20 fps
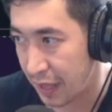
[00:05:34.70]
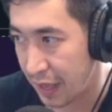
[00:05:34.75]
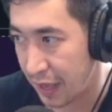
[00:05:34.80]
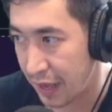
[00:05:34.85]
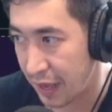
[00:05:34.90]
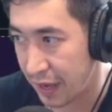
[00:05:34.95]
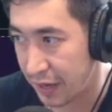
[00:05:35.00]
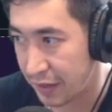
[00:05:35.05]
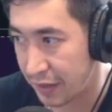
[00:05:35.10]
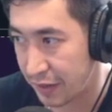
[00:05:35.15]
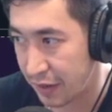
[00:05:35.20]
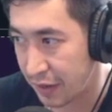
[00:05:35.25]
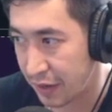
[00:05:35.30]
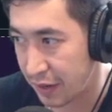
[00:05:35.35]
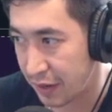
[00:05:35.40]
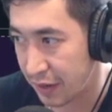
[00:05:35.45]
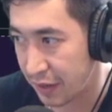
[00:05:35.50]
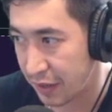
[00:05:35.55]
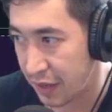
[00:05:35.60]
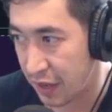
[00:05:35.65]

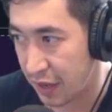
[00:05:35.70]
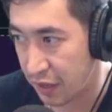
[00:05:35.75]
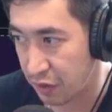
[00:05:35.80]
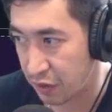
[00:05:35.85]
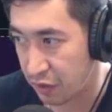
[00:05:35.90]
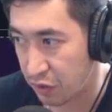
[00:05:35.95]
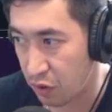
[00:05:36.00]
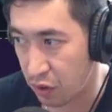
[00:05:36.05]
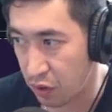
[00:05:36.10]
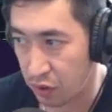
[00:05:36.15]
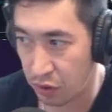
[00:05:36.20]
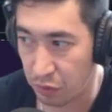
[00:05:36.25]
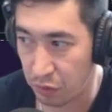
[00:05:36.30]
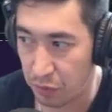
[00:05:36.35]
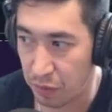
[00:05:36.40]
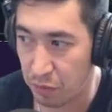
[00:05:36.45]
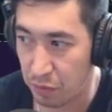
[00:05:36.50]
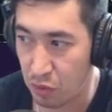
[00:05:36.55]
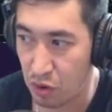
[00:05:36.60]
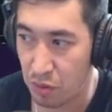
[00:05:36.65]
Yeah, you can talk a little
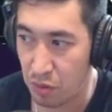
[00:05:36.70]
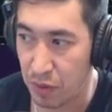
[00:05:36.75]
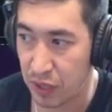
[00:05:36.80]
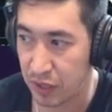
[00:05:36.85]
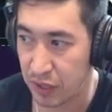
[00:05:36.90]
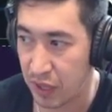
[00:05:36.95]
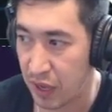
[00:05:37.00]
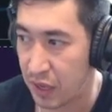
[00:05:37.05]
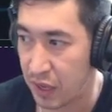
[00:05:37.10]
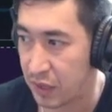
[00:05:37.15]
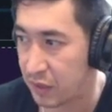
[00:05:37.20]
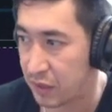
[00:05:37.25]
bit more about that.